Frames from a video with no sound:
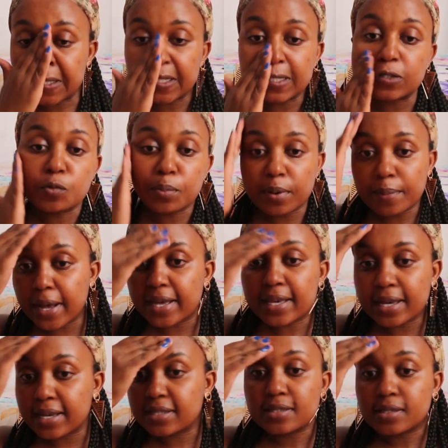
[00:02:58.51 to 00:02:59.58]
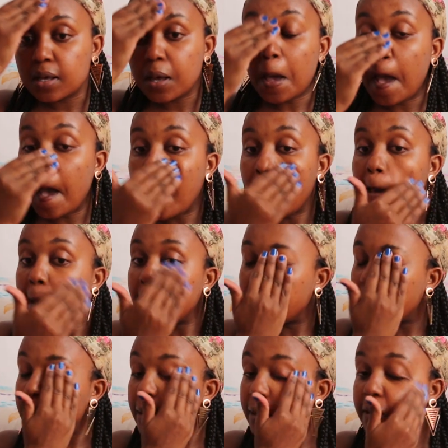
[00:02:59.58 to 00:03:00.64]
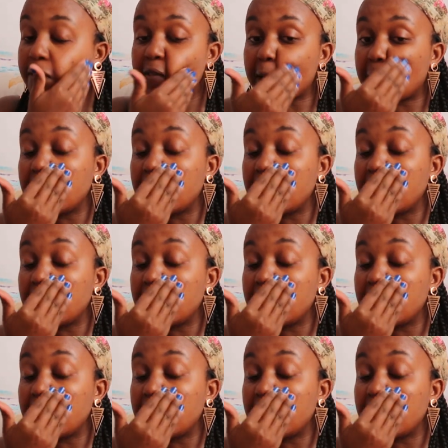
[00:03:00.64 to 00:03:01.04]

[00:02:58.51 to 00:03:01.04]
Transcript: in the supermarkets, in the